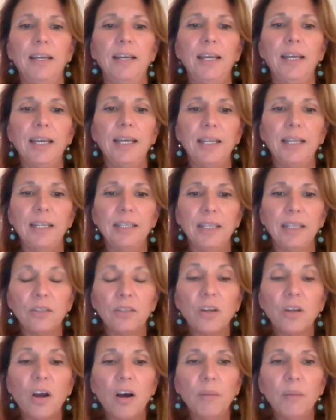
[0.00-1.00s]
and it, it
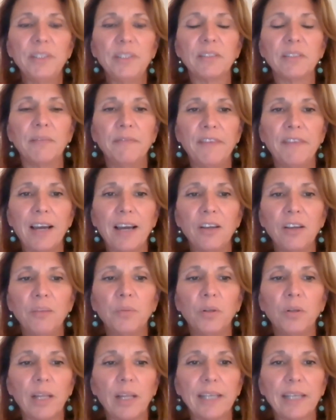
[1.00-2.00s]
taught me some
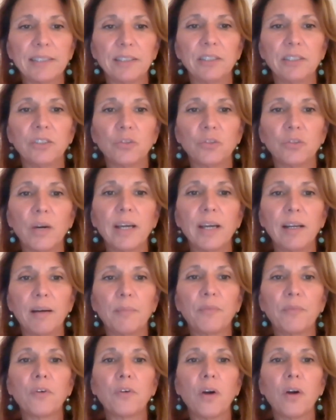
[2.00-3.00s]
valuable lessons right
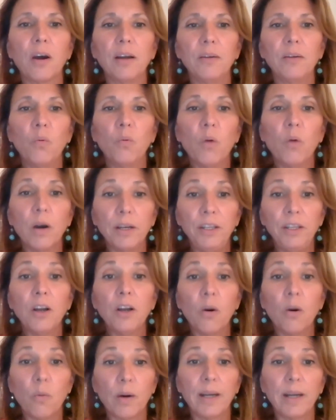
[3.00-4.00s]
up front. One, you
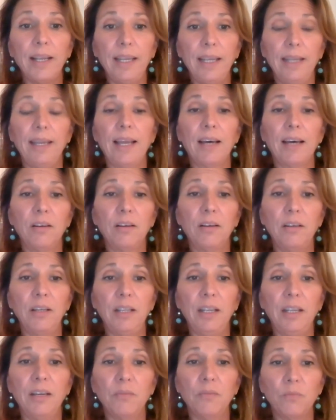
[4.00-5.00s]
don't want to get down and,
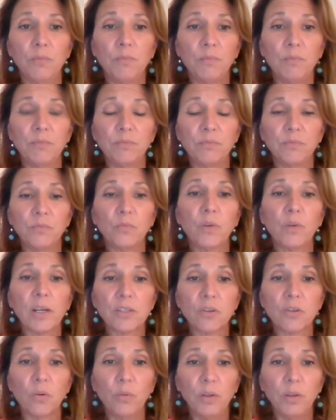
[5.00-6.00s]
and
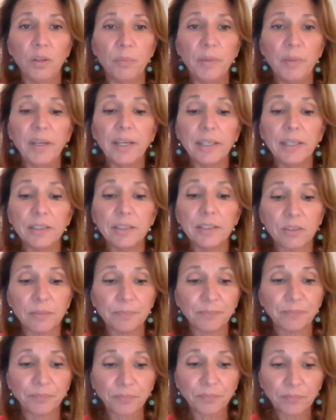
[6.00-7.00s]
wrestle with the pigs,
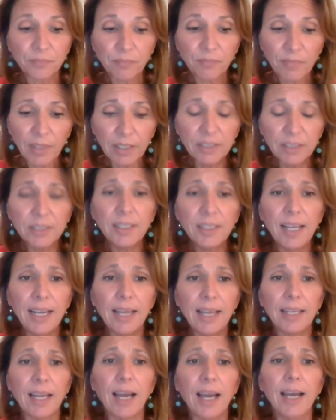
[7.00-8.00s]
stay
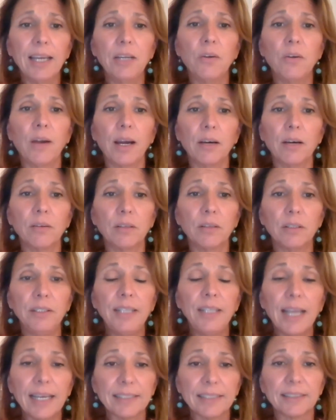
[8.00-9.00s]
on the high ground.
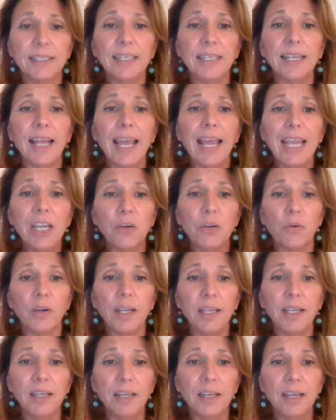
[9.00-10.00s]
Yes, get
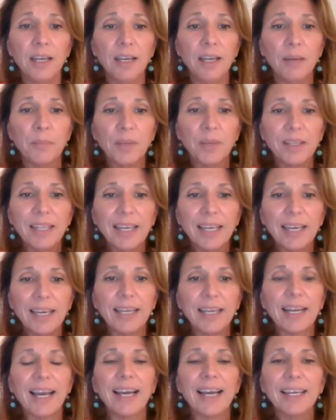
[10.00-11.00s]
angry, but
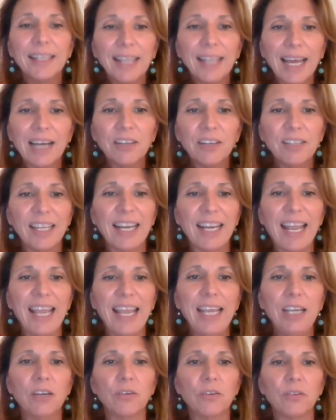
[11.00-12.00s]
then I allowed that
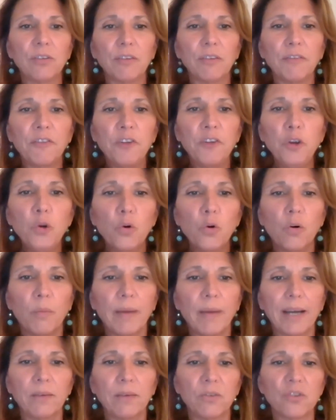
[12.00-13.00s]
anger to fuel
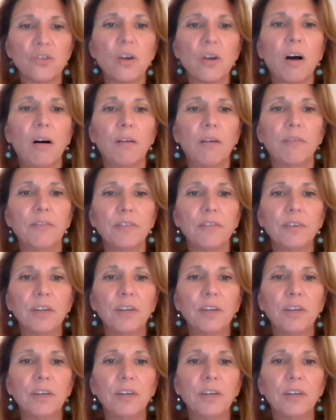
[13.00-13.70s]
my resolve.